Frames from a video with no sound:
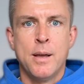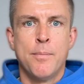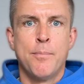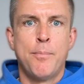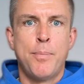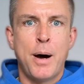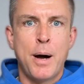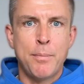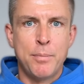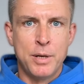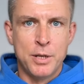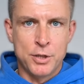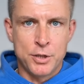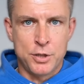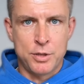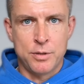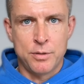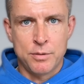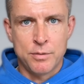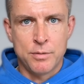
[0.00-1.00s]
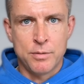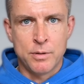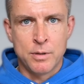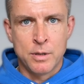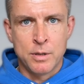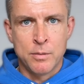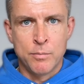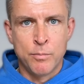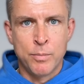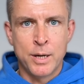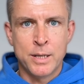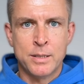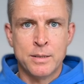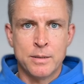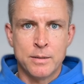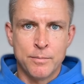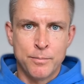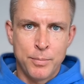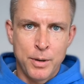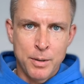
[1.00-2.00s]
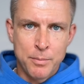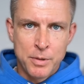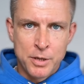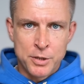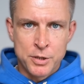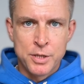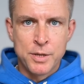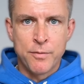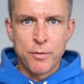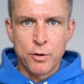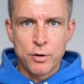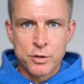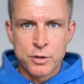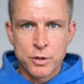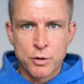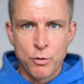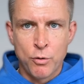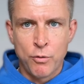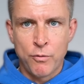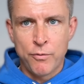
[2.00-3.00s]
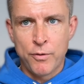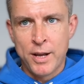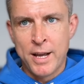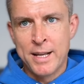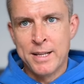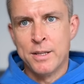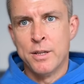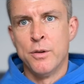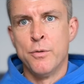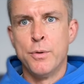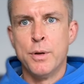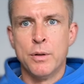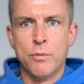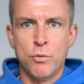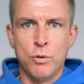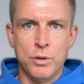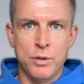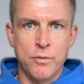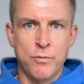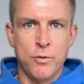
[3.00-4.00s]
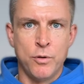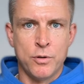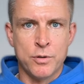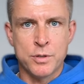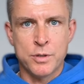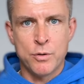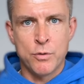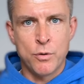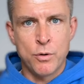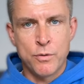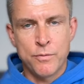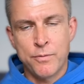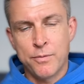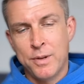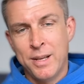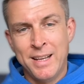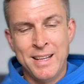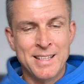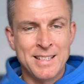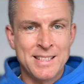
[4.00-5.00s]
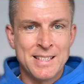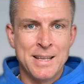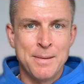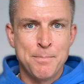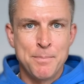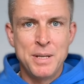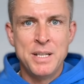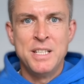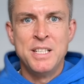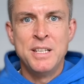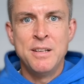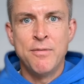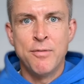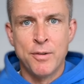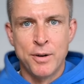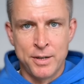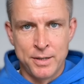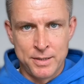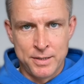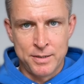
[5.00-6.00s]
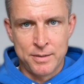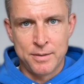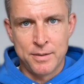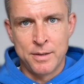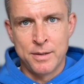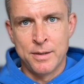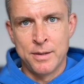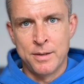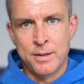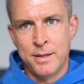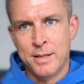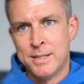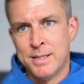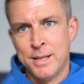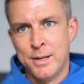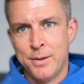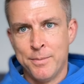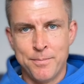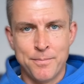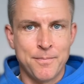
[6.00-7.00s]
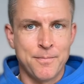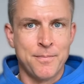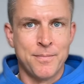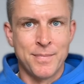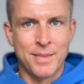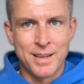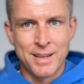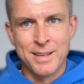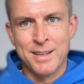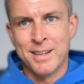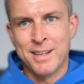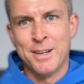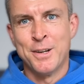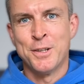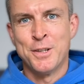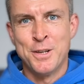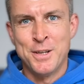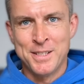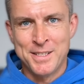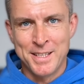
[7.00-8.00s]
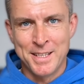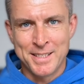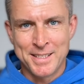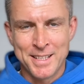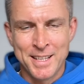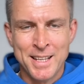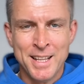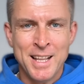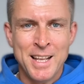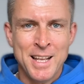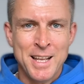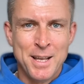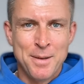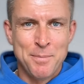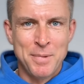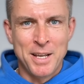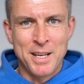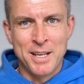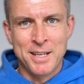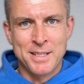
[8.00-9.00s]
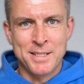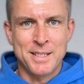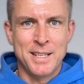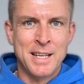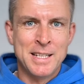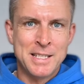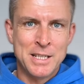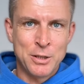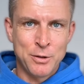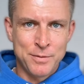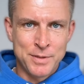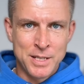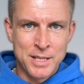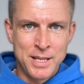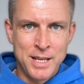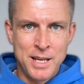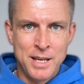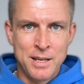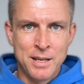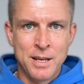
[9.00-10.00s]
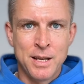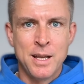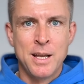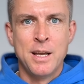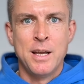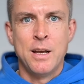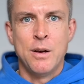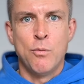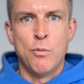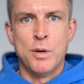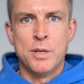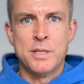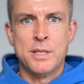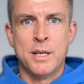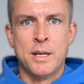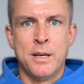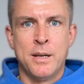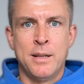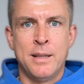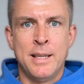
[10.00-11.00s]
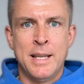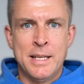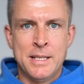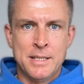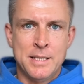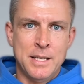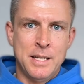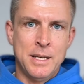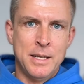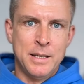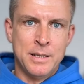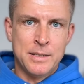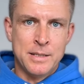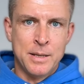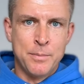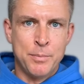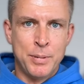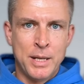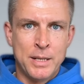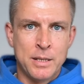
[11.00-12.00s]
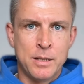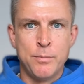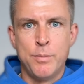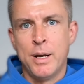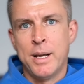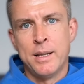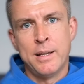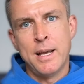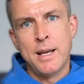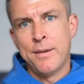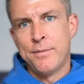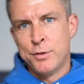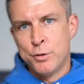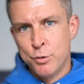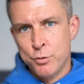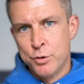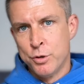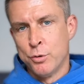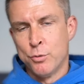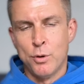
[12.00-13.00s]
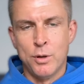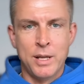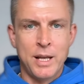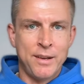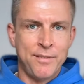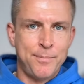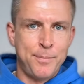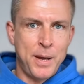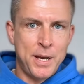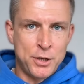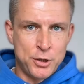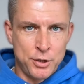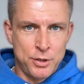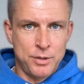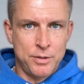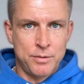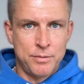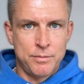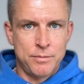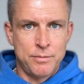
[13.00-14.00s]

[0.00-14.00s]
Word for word: published. But published defocus curve and real-world defocus curve, it's a bit different, uh, let's say, characteristics. Because at the end of the day, when the lens is implanted by a live surgeon to a live patient,